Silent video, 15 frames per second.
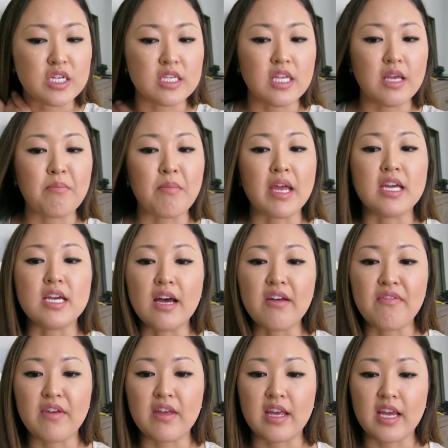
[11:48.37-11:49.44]
in my
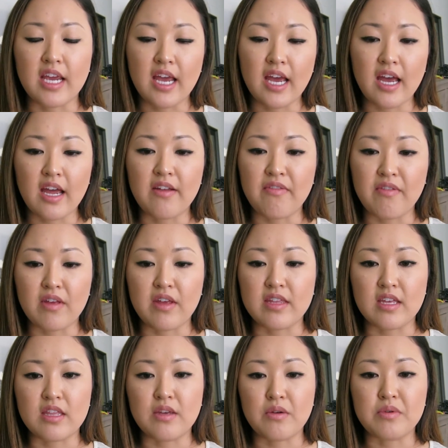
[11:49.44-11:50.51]
gut feeling, I had a feeling
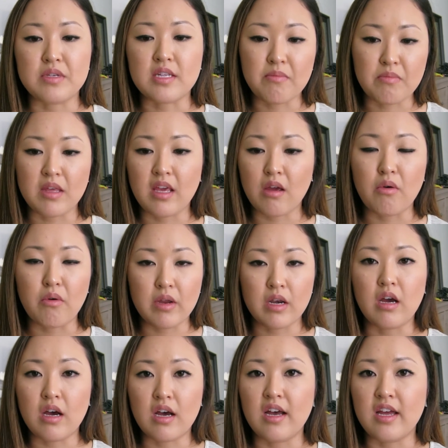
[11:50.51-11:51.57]
that there was something going
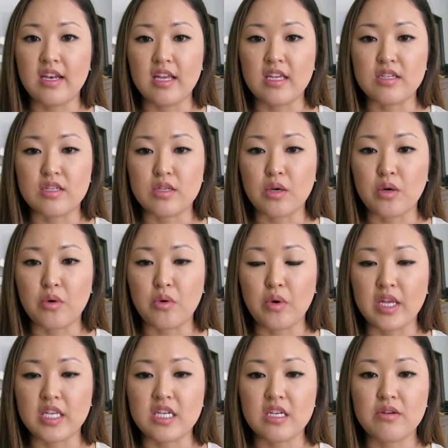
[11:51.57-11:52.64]
on, and so
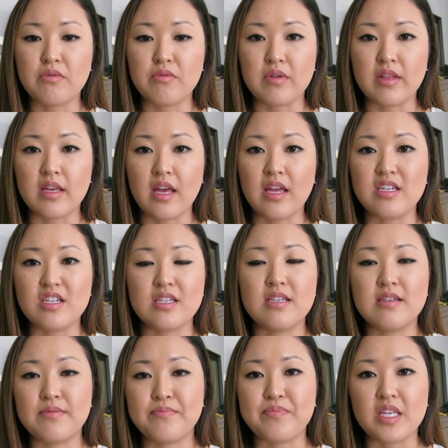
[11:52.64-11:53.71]
it
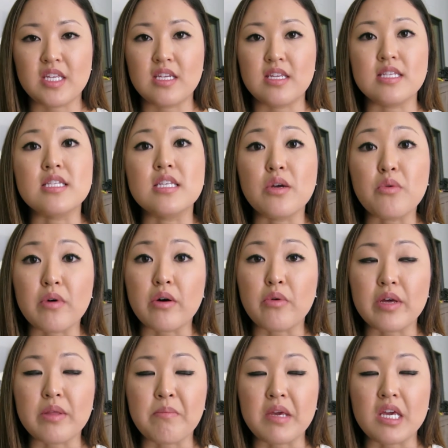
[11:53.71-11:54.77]
didn't sit well
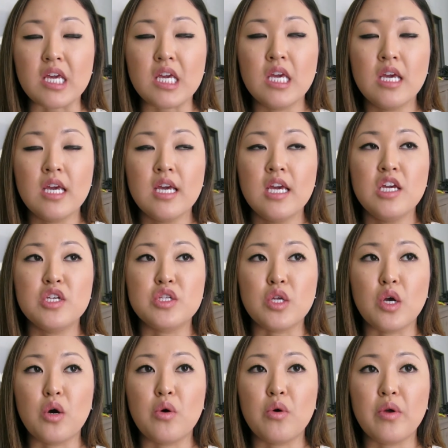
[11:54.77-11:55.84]
with me.
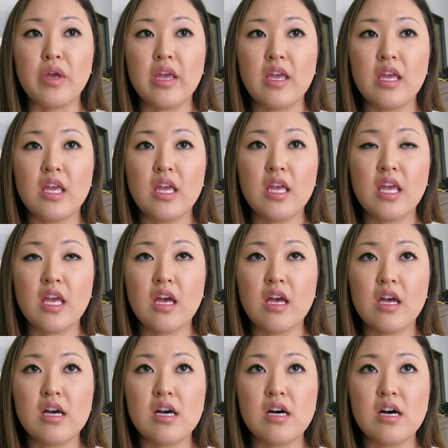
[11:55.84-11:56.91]
So
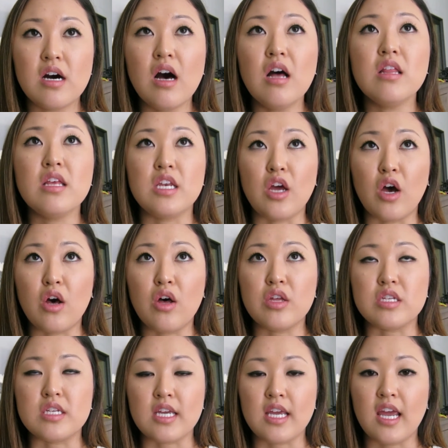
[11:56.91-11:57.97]
all in all,
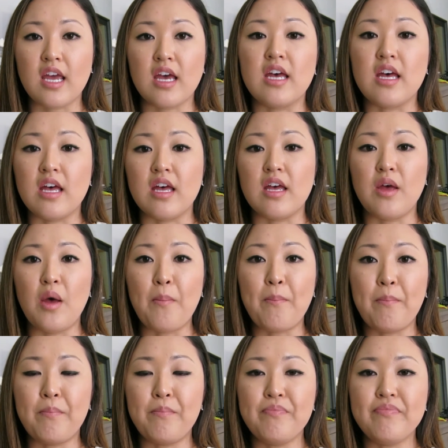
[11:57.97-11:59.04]
to get
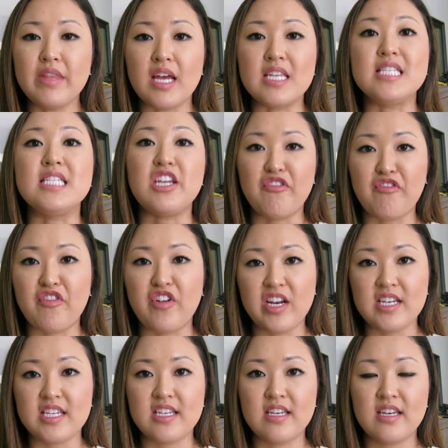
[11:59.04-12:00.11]
a
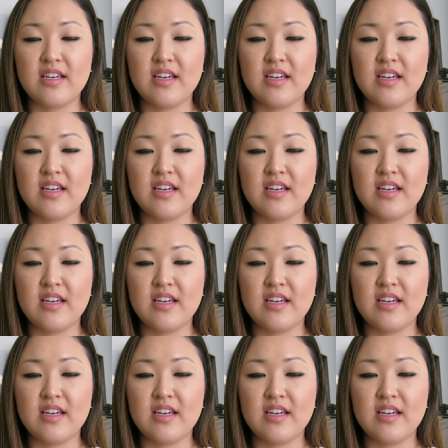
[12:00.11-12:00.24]
different,